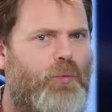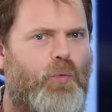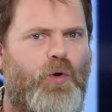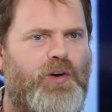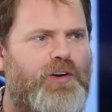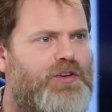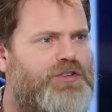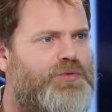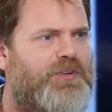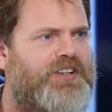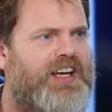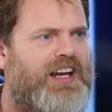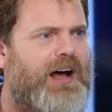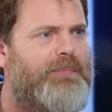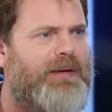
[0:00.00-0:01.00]
the warriors would
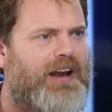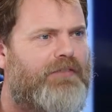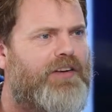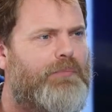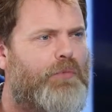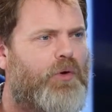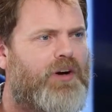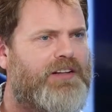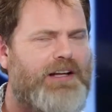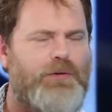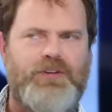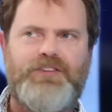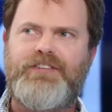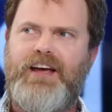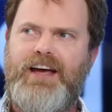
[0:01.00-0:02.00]
get up and every morning they
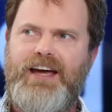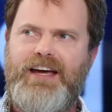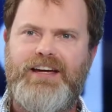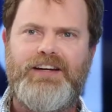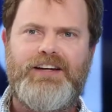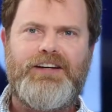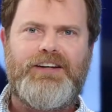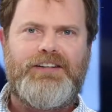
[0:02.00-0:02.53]
would say,